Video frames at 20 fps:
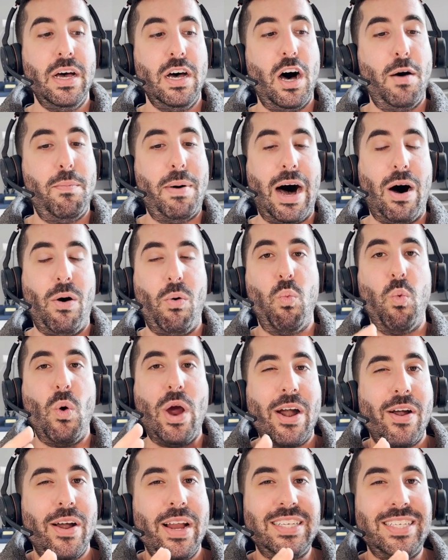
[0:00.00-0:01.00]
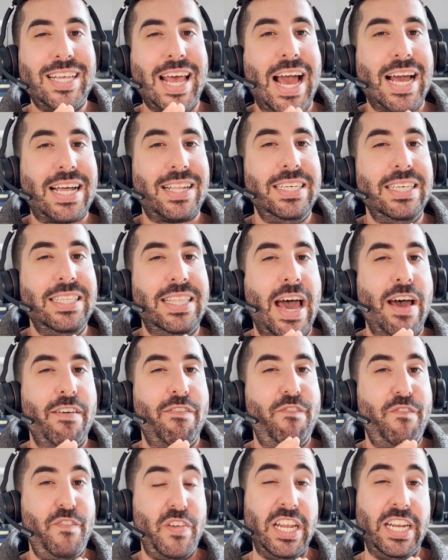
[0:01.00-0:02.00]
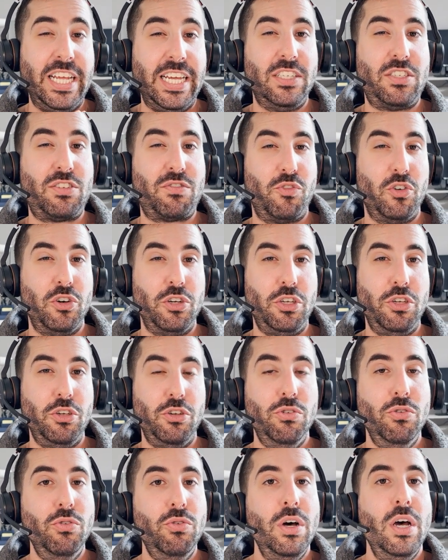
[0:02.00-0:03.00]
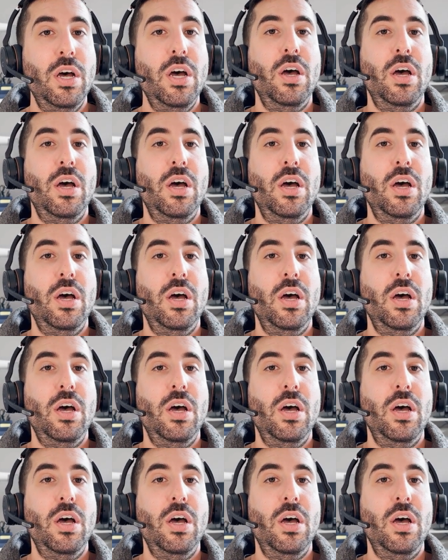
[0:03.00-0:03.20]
about where exactly that fit is for you,